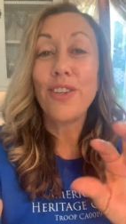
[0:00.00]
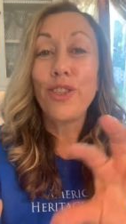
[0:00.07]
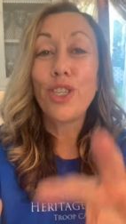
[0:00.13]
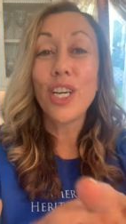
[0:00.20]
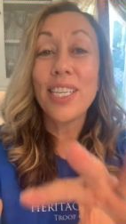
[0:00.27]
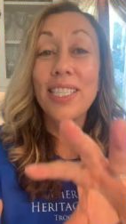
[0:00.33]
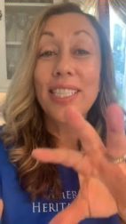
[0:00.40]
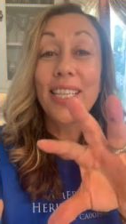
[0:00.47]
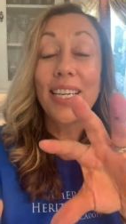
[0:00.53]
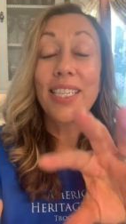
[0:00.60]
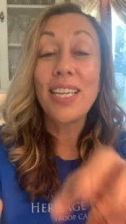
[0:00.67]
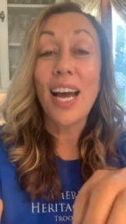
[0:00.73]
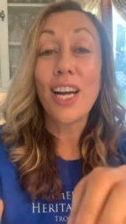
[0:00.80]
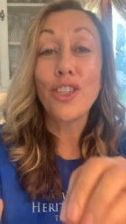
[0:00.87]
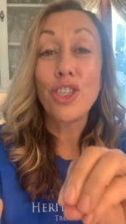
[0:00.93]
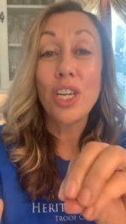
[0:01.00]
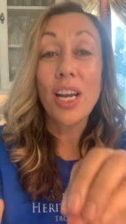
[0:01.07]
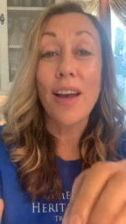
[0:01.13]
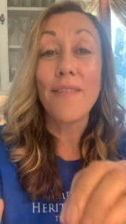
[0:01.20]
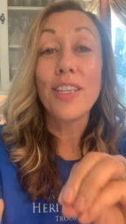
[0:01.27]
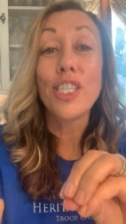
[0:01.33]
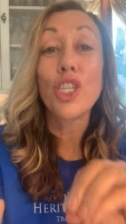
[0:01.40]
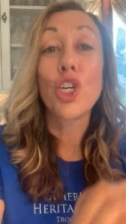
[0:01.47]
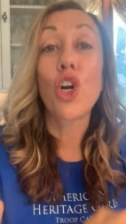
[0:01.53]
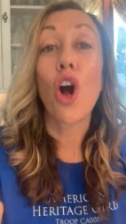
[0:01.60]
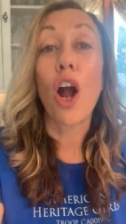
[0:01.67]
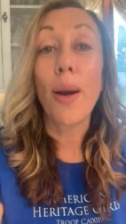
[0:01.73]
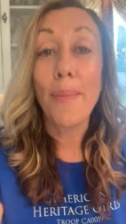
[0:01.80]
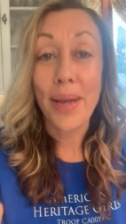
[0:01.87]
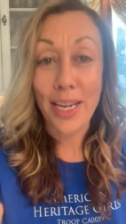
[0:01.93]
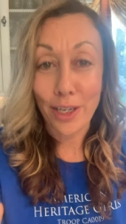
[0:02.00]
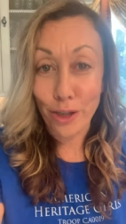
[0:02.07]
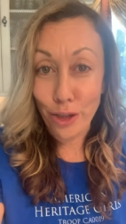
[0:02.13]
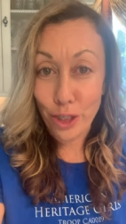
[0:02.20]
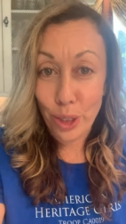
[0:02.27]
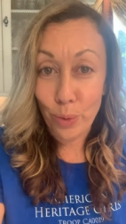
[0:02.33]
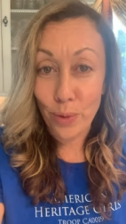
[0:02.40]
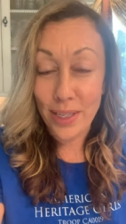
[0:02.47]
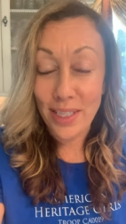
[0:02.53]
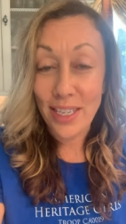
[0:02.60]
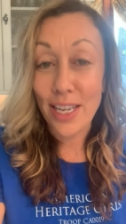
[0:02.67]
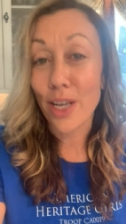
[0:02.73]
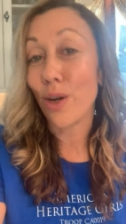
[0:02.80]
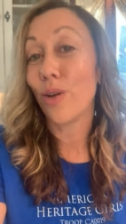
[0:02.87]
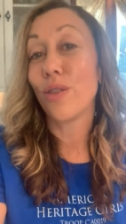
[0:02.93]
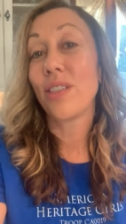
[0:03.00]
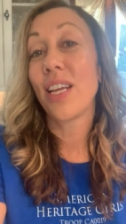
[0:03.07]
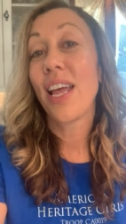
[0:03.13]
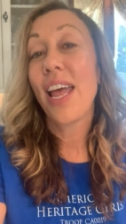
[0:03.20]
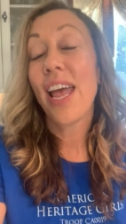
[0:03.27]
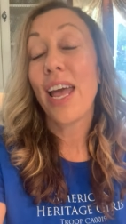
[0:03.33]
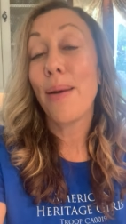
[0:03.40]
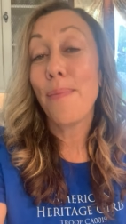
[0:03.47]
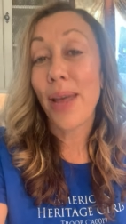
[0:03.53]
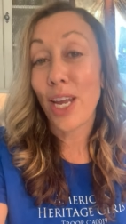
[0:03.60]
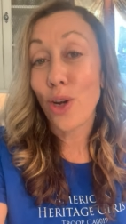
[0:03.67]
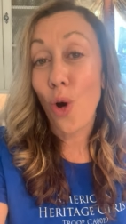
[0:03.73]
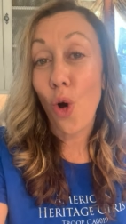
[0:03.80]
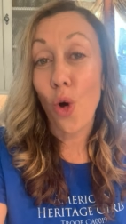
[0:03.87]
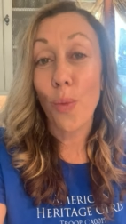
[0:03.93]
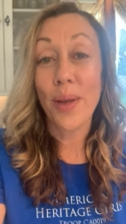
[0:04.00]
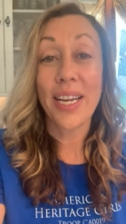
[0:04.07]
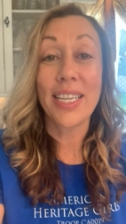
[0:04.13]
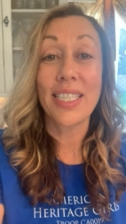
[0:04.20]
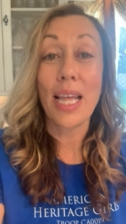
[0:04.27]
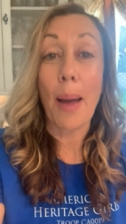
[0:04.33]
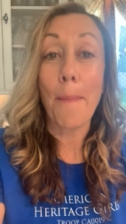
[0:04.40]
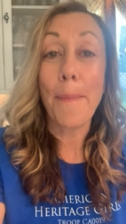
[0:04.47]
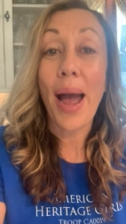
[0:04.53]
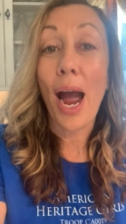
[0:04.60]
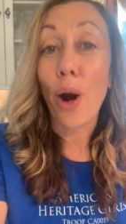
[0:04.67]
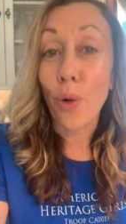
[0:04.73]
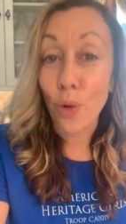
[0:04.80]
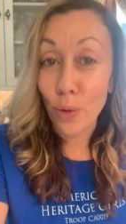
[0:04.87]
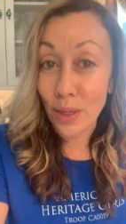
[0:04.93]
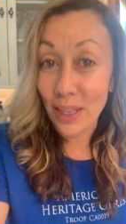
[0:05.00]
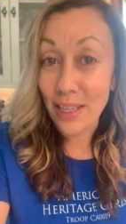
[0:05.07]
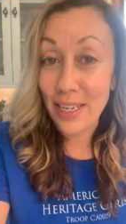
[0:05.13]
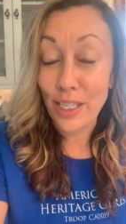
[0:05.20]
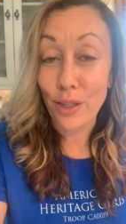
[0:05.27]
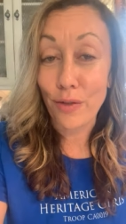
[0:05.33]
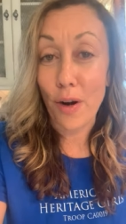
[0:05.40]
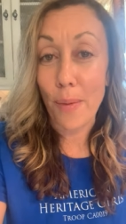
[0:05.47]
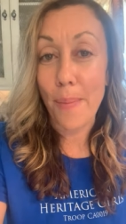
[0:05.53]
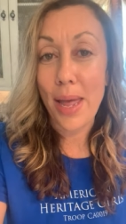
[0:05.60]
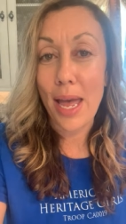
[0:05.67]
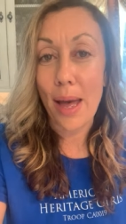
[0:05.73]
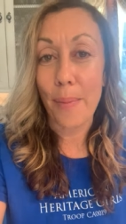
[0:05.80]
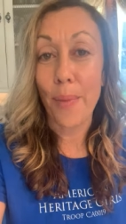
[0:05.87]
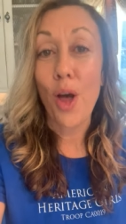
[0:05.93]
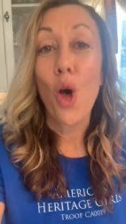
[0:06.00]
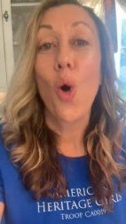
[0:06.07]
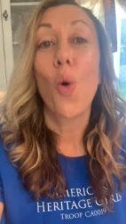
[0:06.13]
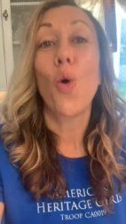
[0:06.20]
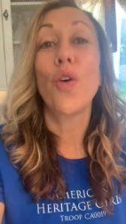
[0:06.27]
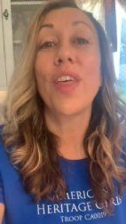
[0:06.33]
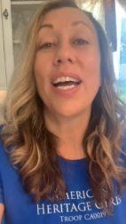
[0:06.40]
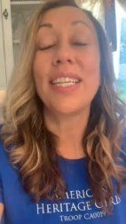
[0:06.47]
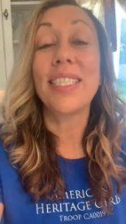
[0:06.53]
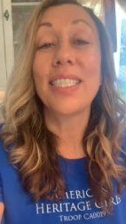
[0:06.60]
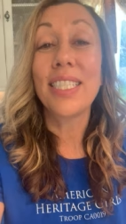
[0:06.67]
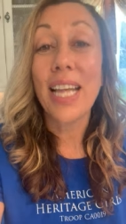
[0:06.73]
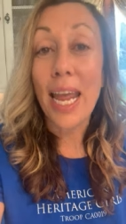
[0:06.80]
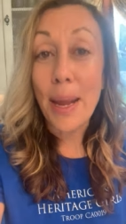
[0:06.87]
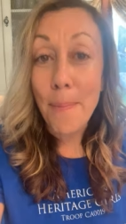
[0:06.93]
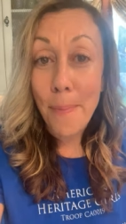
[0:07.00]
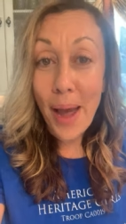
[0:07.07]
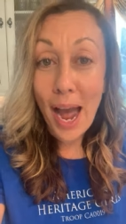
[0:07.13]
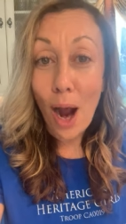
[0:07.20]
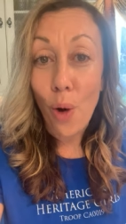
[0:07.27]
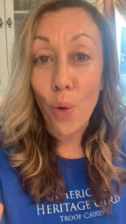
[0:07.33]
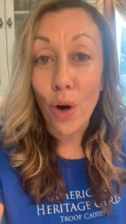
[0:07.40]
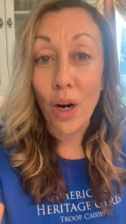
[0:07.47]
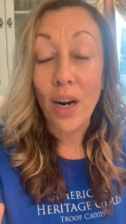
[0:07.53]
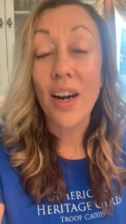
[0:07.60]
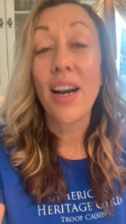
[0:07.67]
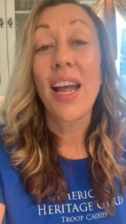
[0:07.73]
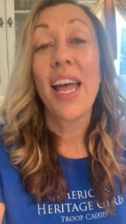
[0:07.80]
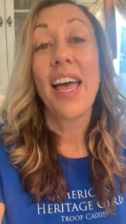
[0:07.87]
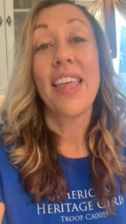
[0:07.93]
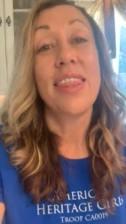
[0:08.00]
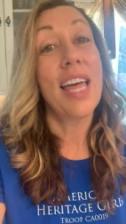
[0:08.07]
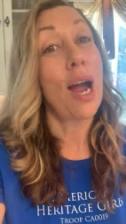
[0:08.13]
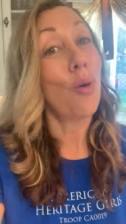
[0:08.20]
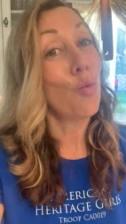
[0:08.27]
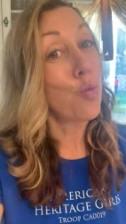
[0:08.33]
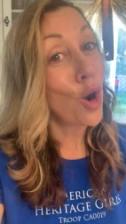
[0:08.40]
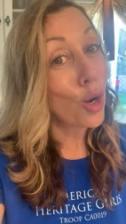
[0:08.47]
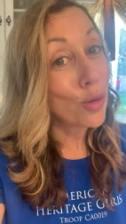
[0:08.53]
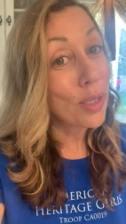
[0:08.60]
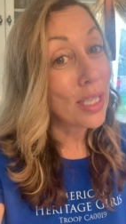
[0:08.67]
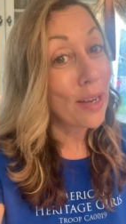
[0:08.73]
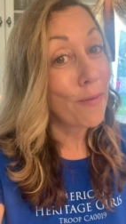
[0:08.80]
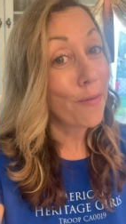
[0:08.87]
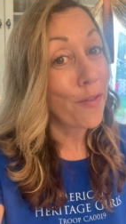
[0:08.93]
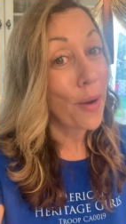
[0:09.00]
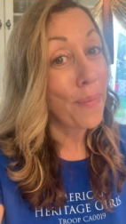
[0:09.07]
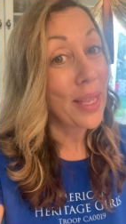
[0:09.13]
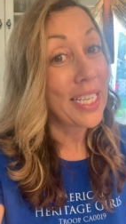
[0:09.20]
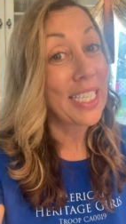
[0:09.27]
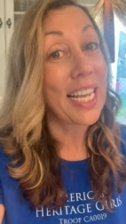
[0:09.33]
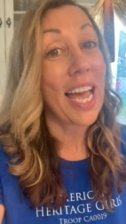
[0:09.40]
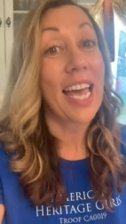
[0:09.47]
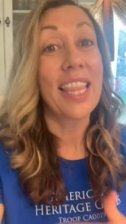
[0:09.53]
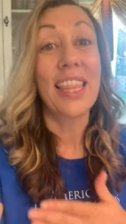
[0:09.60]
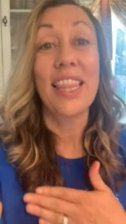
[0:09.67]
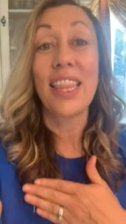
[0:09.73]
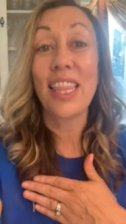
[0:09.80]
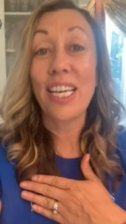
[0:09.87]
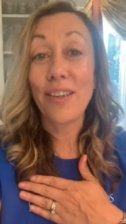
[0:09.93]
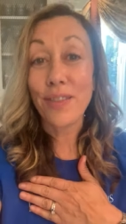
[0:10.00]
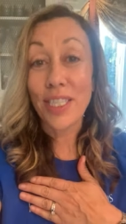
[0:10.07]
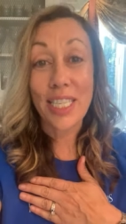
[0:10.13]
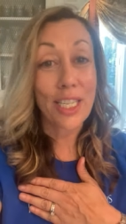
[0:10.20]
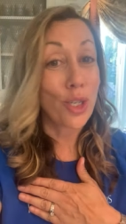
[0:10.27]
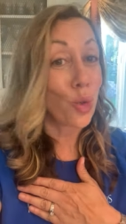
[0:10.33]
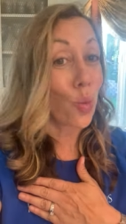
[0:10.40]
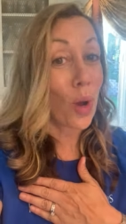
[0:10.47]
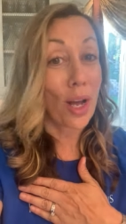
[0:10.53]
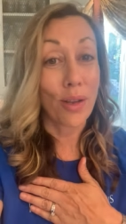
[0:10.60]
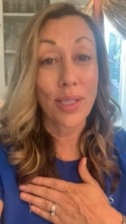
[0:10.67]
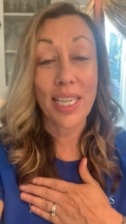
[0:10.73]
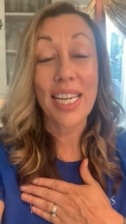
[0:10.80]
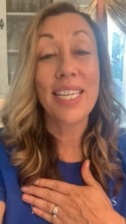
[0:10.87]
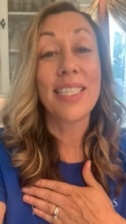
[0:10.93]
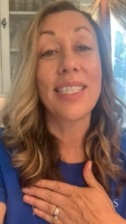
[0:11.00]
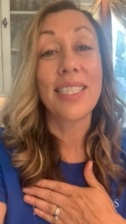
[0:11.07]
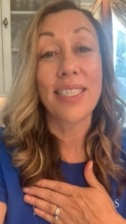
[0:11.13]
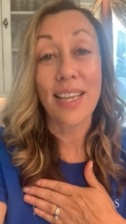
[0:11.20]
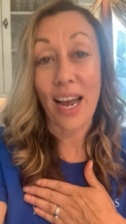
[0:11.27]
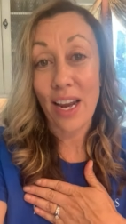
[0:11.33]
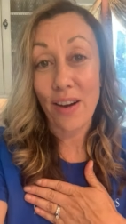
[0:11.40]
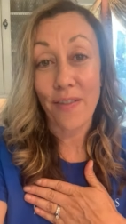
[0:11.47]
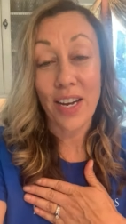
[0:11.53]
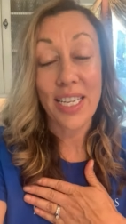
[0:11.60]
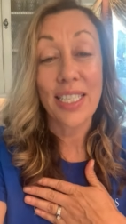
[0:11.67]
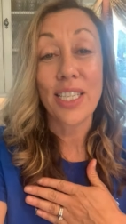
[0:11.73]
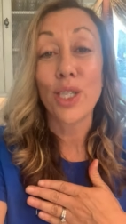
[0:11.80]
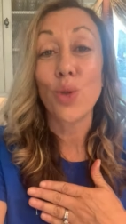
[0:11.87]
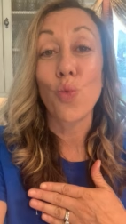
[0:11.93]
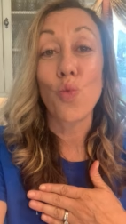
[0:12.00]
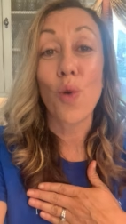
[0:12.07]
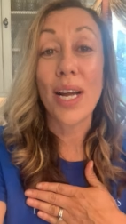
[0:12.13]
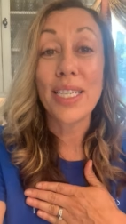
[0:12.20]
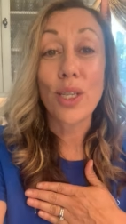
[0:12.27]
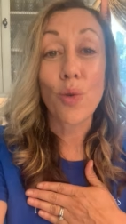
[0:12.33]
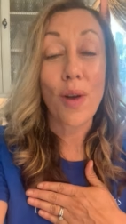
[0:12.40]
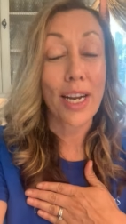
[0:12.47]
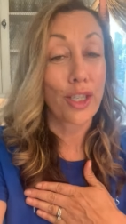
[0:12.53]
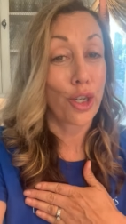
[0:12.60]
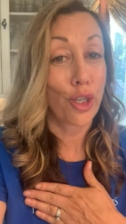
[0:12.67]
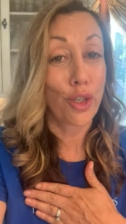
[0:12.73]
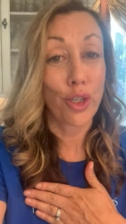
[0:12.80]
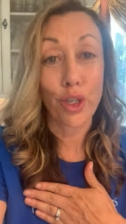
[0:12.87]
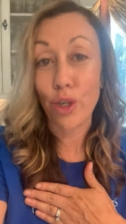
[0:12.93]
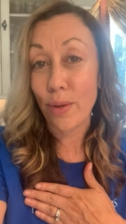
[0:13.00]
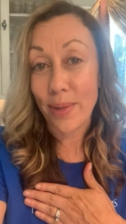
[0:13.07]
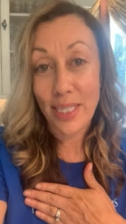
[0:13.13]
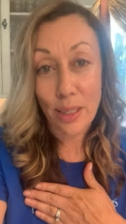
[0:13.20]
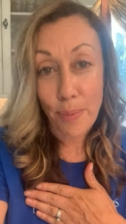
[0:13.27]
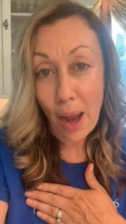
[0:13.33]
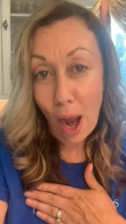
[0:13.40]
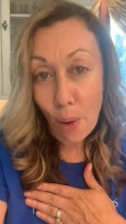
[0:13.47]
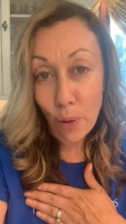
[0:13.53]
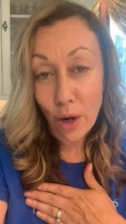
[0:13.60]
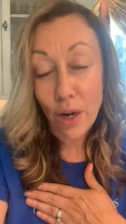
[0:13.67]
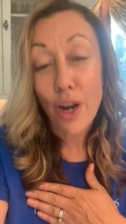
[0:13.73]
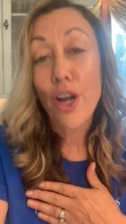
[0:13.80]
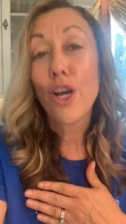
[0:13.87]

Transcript: just the touching of his garment, she was healed and made whole because that power released from him. Well, that same power that rose him from the dead lives and dwells inside of us, this resurrection dunamis power.